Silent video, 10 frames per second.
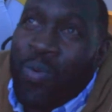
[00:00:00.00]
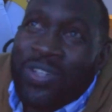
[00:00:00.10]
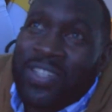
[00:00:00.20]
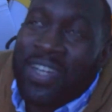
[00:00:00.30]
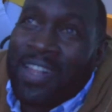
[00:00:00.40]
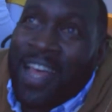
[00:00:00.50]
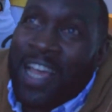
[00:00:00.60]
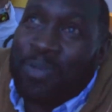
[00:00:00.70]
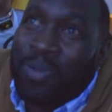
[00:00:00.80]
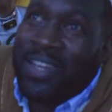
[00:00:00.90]
wasn't in
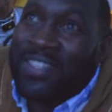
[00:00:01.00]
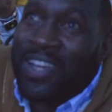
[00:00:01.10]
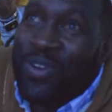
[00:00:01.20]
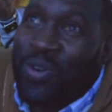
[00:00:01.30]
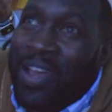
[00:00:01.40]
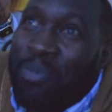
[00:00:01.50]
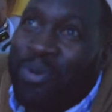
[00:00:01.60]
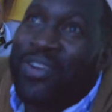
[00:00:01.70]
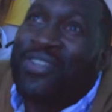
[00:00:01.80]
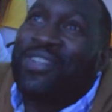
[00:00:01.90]
last place, I know that
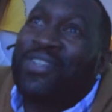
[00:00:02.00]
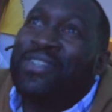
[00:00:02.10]
much.